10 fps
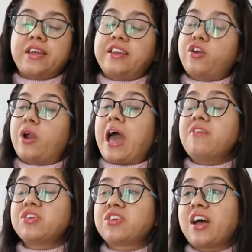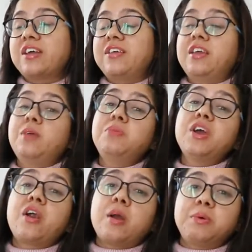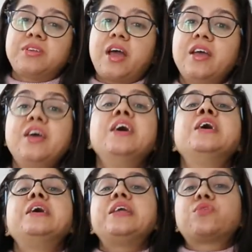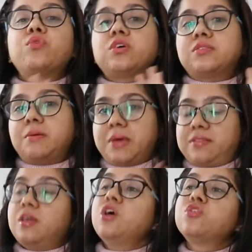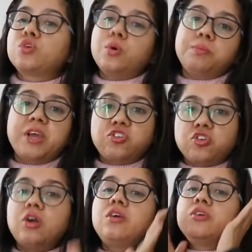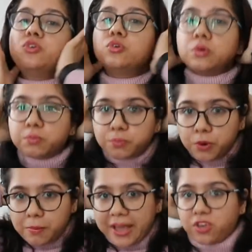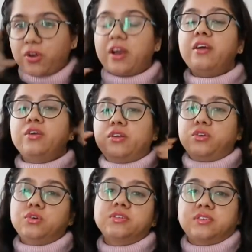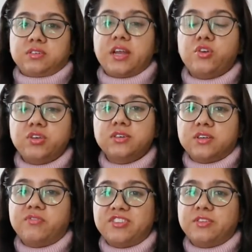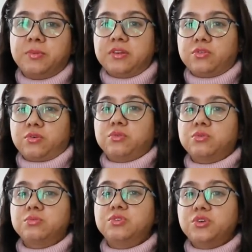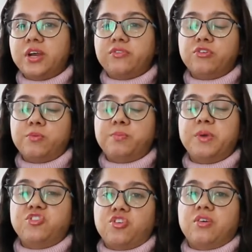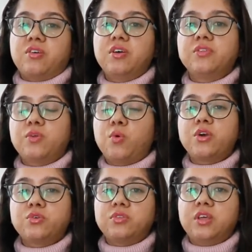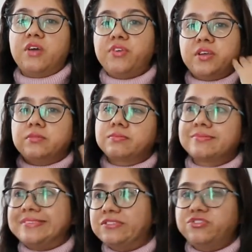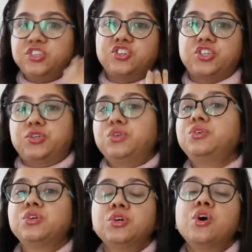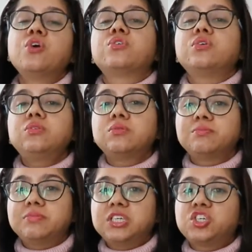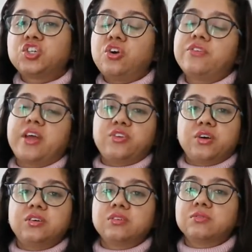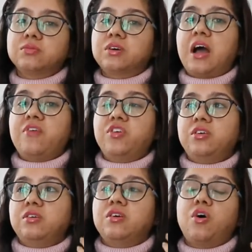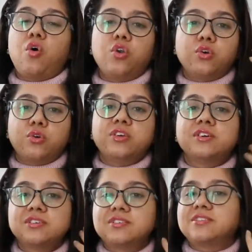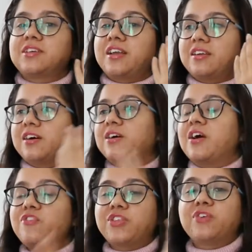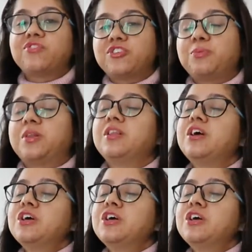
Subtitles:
I did not have a tie. They gave me a rubber tie. It was a mess. So make sure you pull back your hair and your ears are visible, so you get a full picture. They want to see every feature, you know. So make sure that you're having all your ears and everything visible.